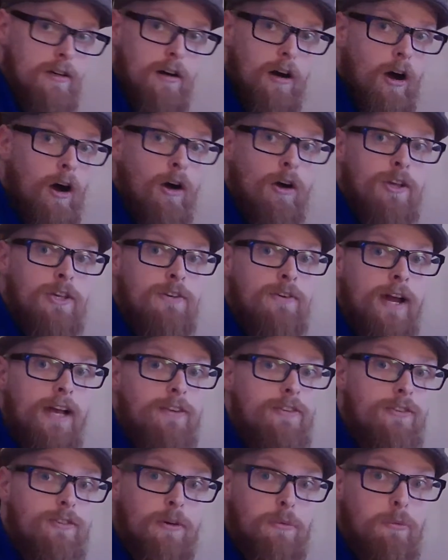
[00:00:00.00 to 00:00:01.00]
all your
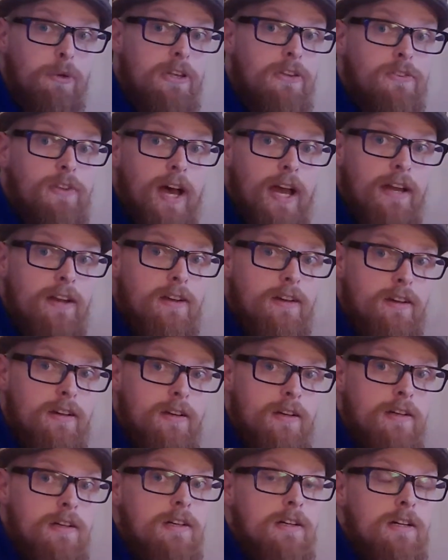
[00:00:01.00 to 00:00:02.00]
x's on one side
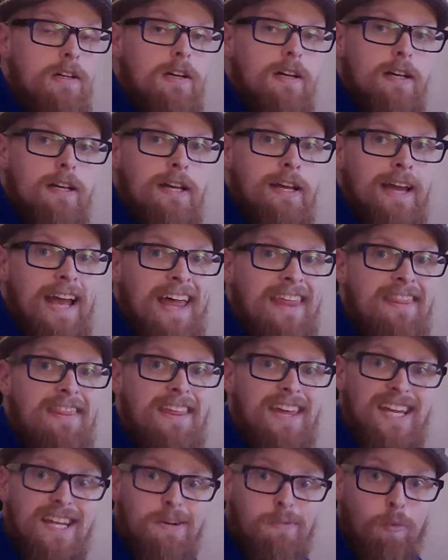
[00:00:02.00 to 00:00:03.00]
and
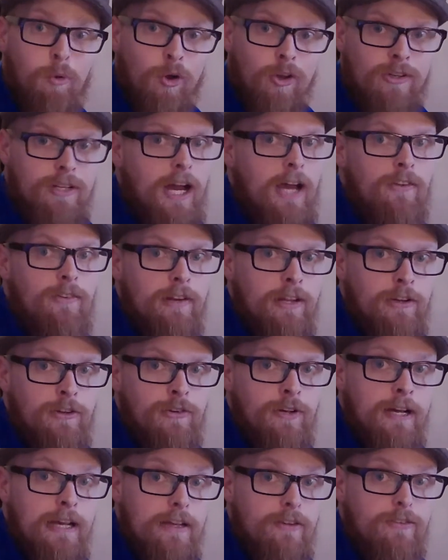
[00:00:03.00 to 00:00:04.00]
then work to isolate your
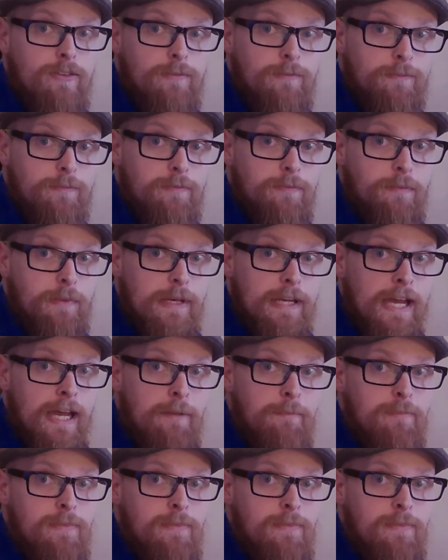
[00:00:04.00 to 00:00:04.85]
x. Okay?